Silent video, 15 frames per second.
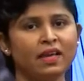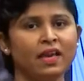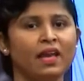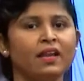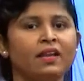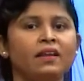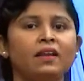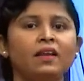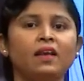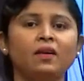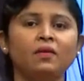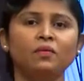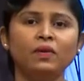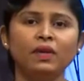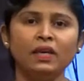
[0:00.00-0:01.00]
and
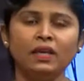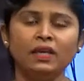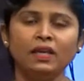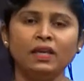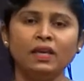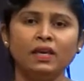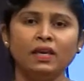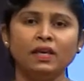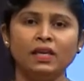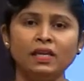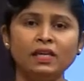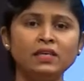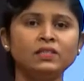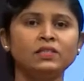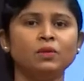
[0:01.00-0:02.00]
we
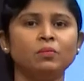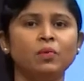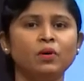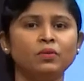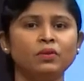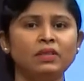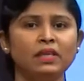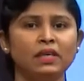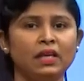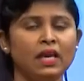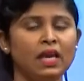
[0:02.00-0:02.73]
learnt about the